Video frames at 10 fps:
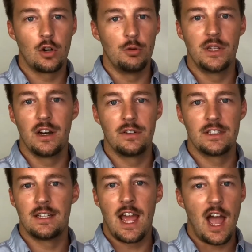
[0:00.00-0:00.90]
Colby
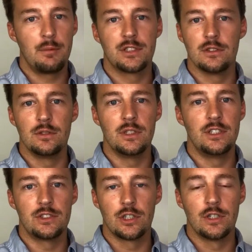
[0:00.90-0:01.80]
Covington absolutely
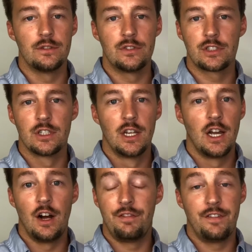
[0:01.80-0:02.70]
deserves
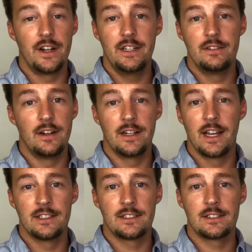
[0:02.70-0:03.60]
a fight
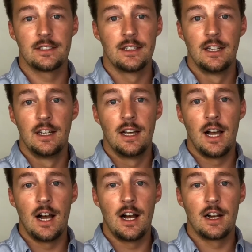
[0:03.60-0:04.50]
against
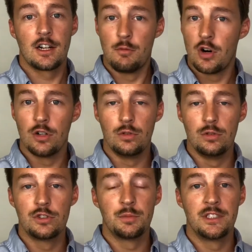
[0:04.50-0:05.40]

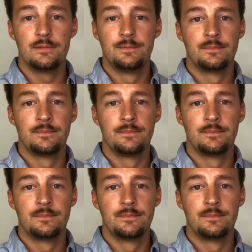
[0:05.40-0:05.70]
Kamaru Usman.